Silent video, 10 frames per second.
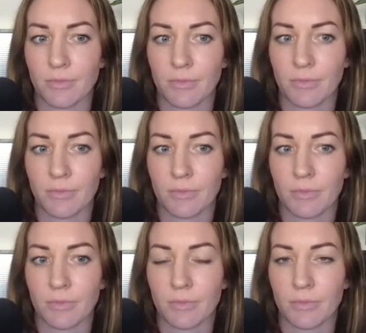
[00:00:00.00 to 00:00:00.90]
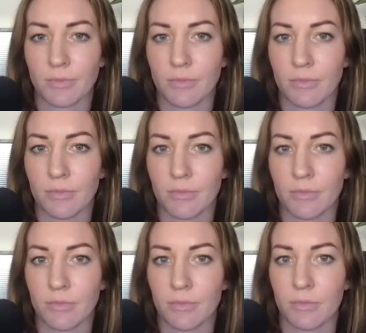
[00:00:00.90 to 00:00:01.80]

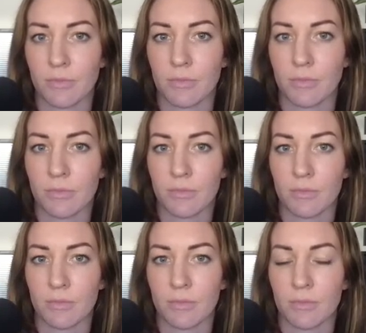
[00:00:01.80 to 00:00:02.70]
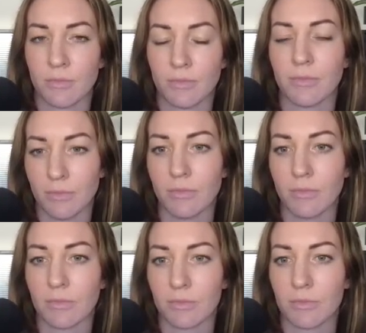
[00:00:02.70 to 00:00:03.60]

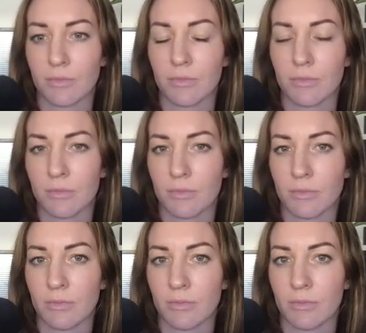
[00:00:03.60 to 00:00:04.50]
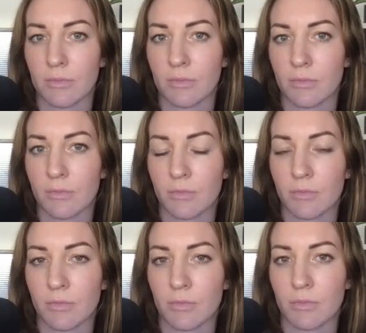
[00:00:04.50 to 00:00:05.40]

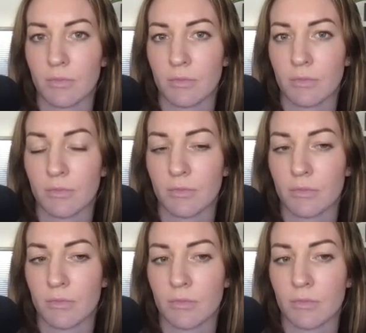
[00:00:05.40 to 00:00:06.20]
(silent)